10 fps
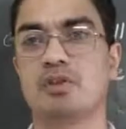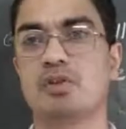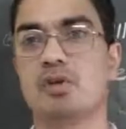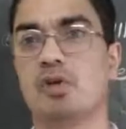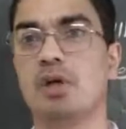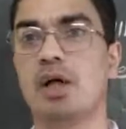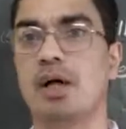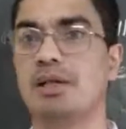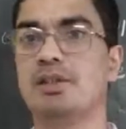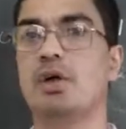So
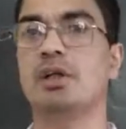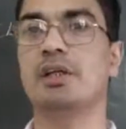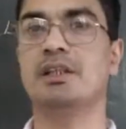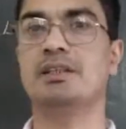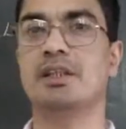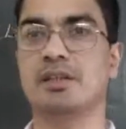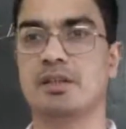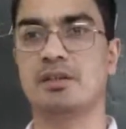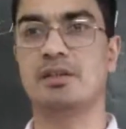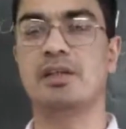I already said
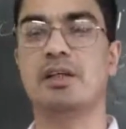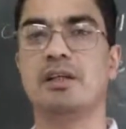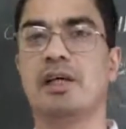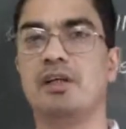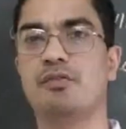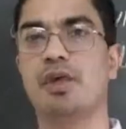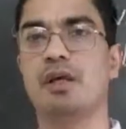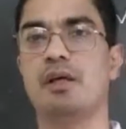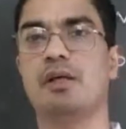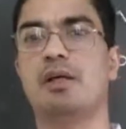that
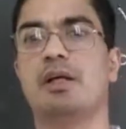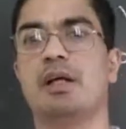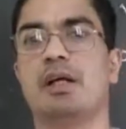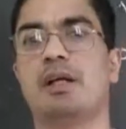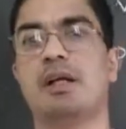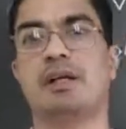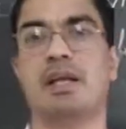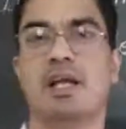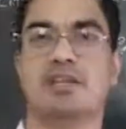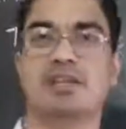we conduct
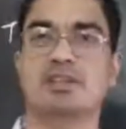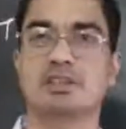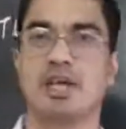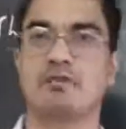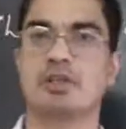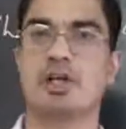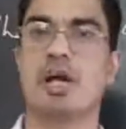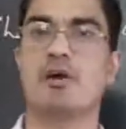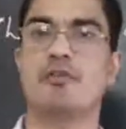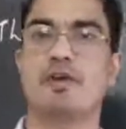elections after
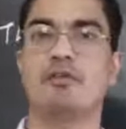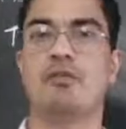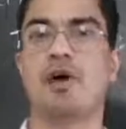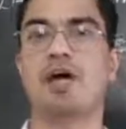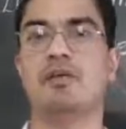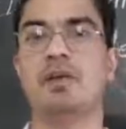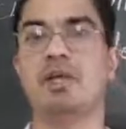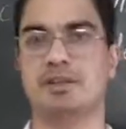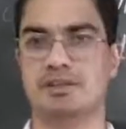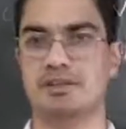every 5
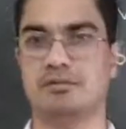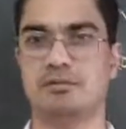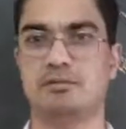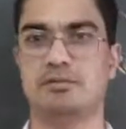years.